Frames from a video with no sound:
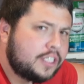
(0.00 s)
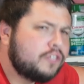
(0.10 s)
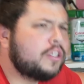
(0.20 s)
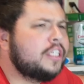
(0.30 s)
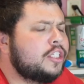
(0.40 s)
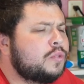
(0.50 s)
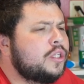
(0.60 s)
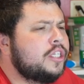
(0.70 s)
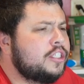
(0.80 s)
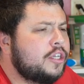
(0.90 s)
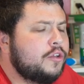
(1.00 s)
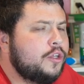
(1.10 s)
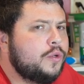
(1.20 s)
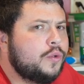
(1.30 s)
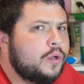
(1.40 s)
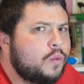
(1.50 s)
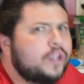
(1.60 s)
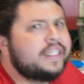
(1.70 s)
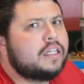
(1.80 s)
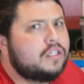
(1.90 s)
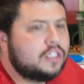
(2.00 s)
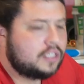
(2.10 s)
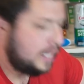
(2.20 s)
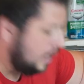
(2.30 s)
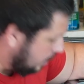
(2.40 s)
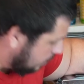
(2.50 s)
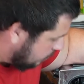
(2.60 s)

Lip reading: I really just wanted to show you what they look like.